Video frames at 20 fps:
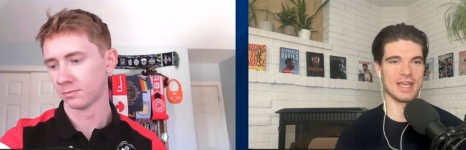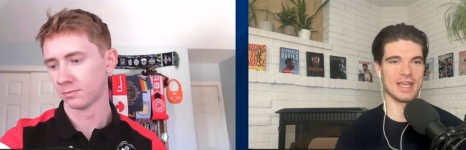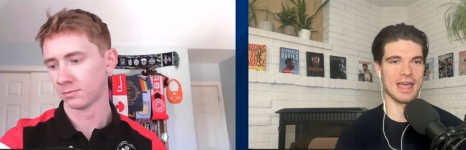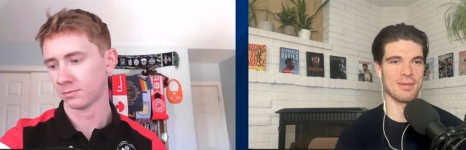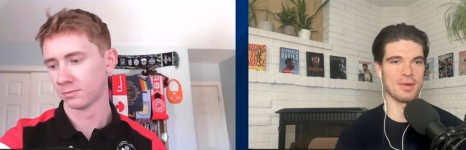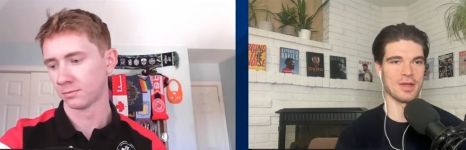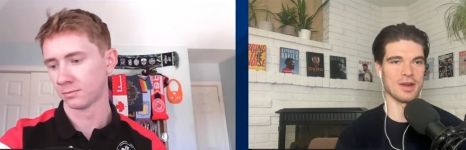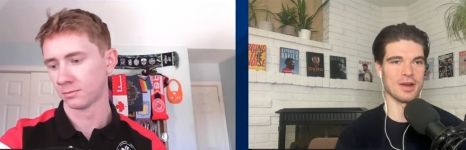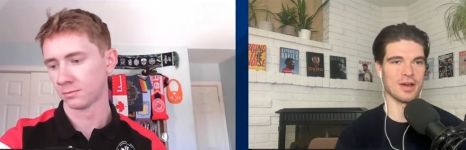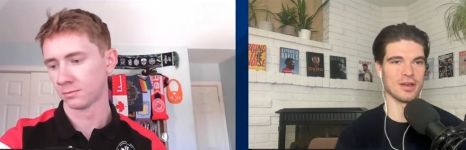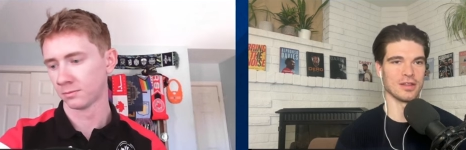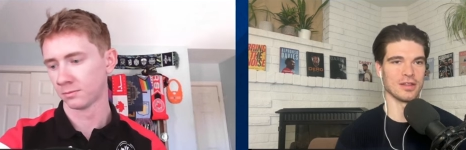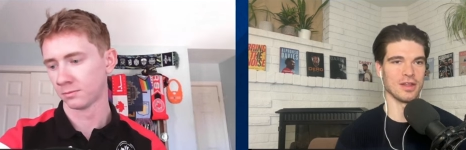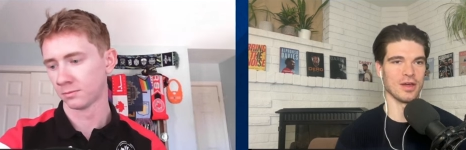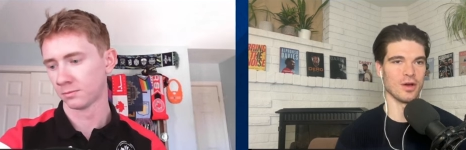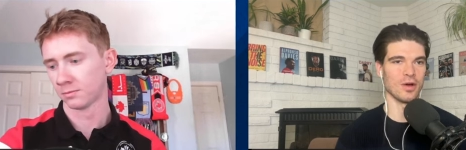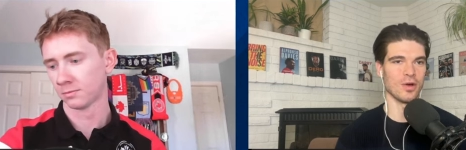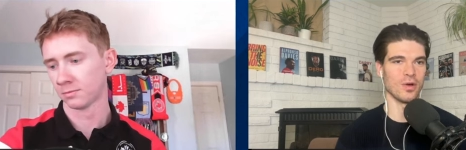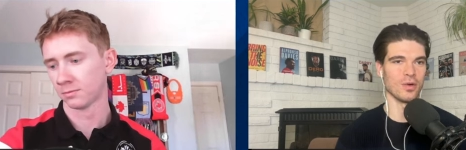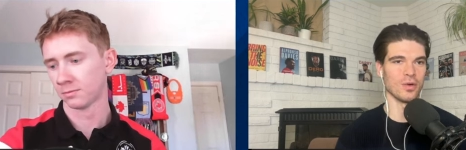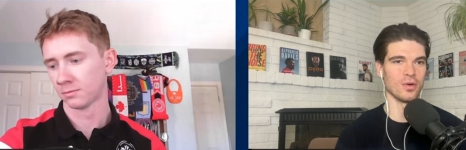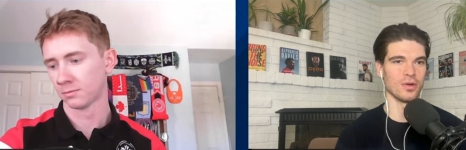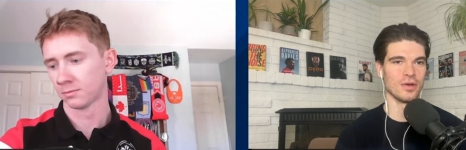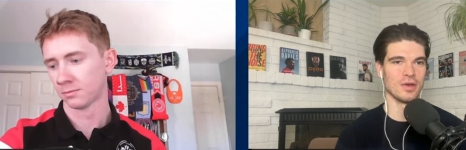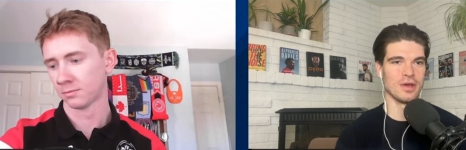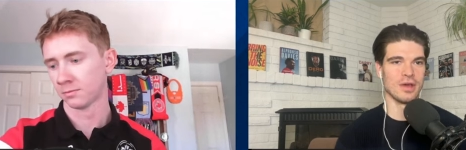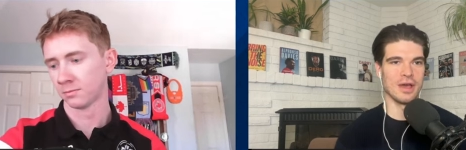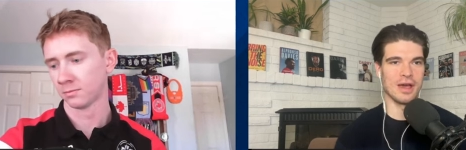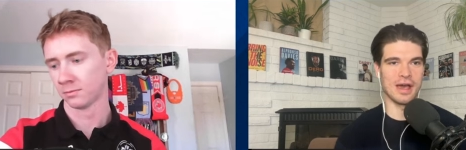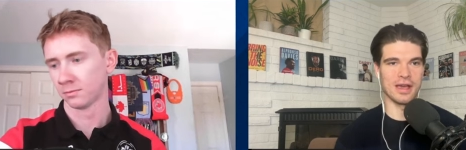Speaker 1: came in on loan.
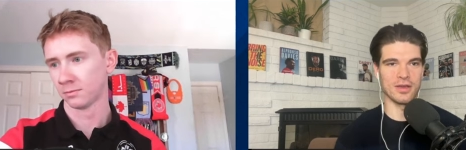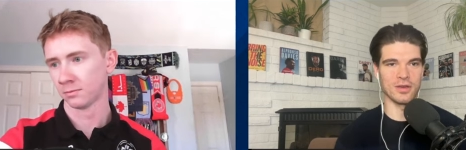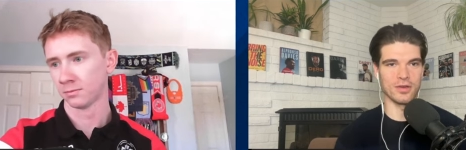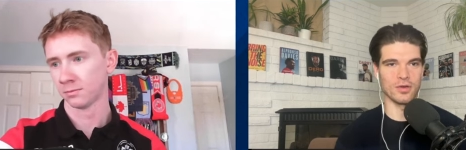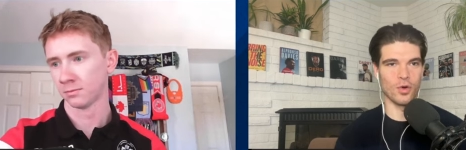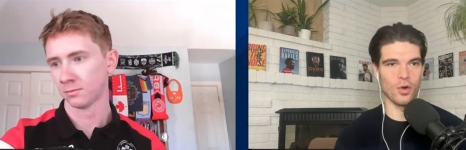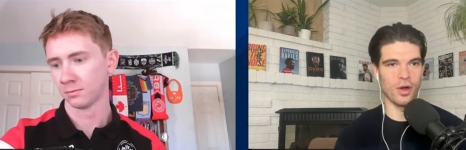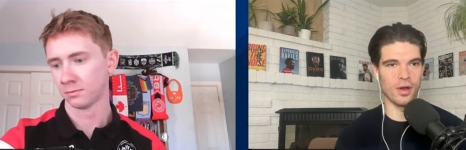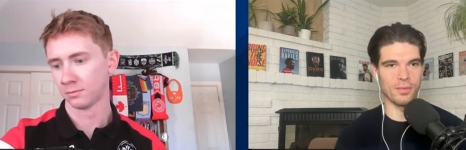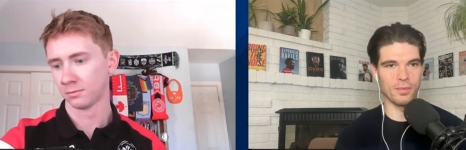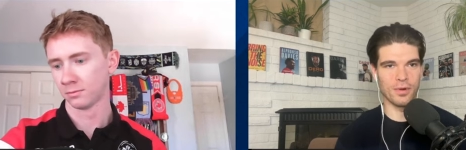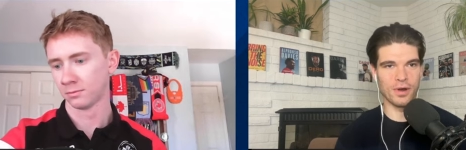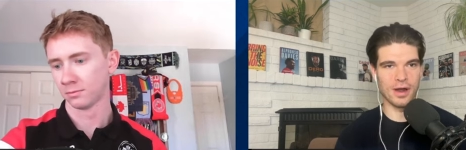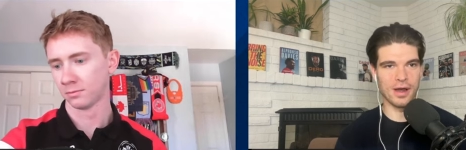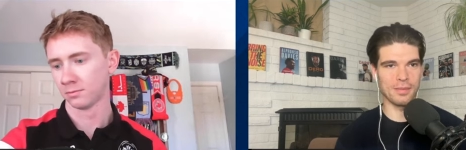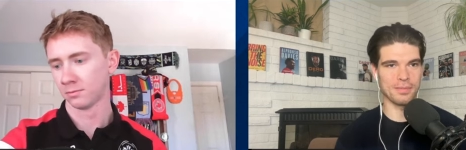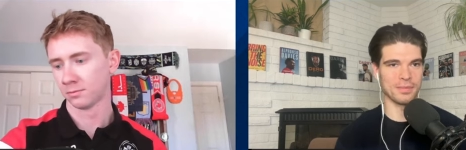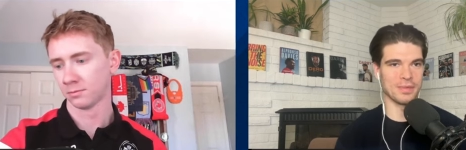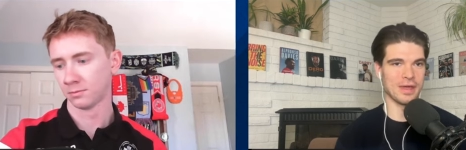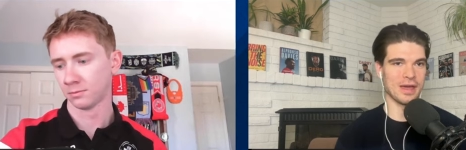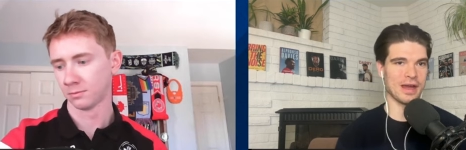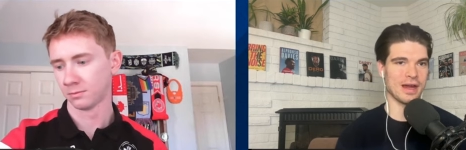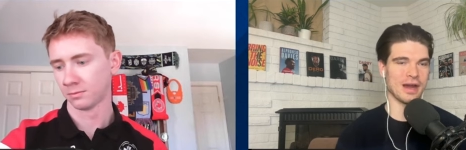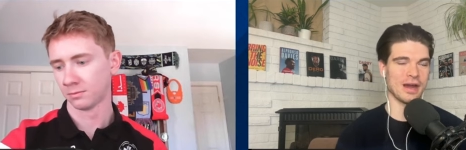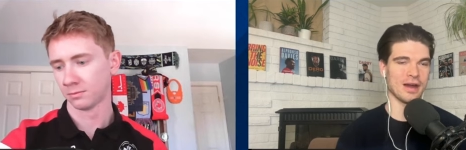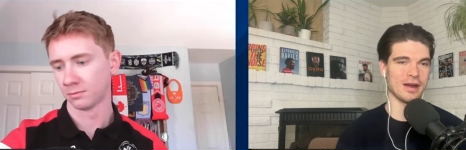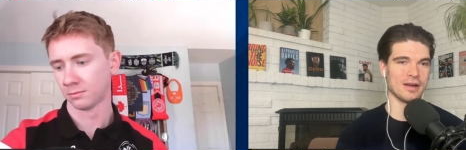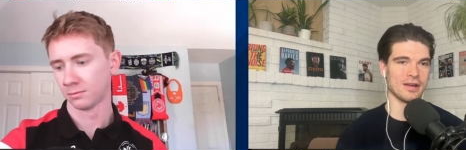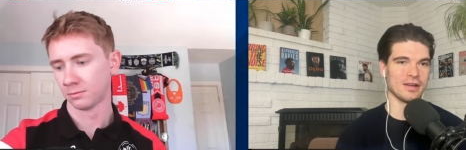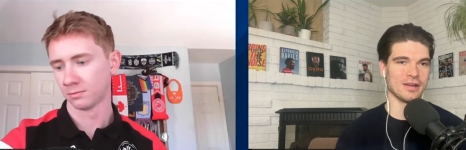Uh, you had Coimbra up
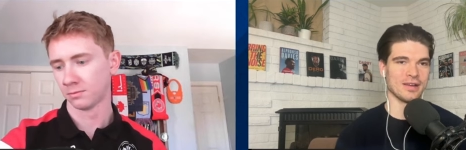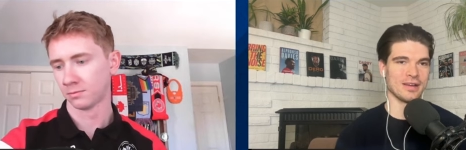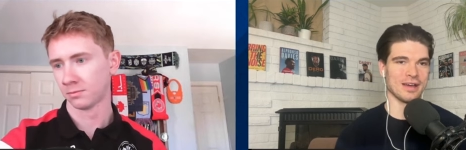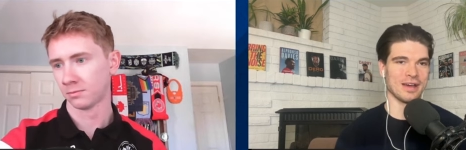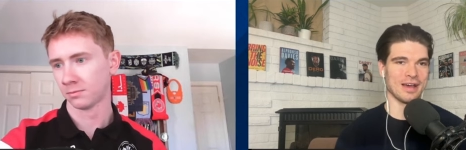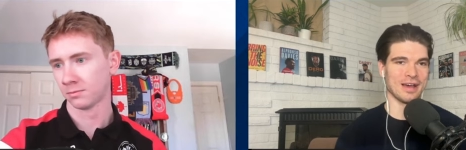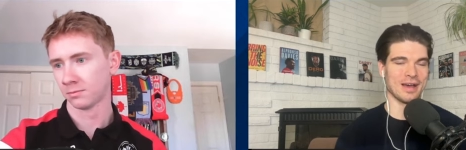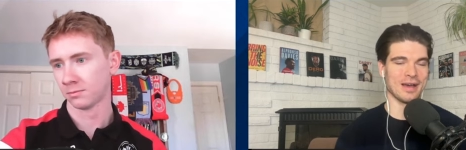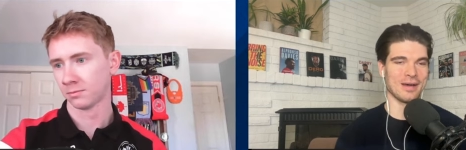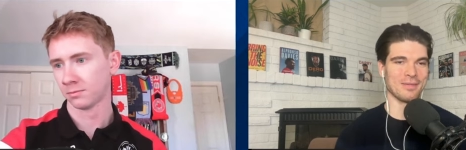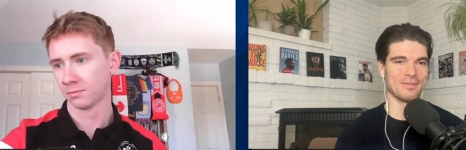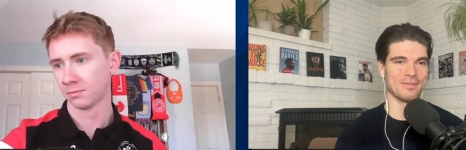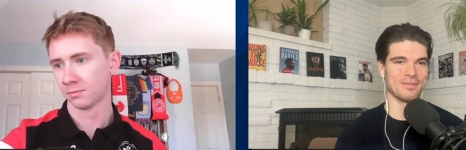there. Uh,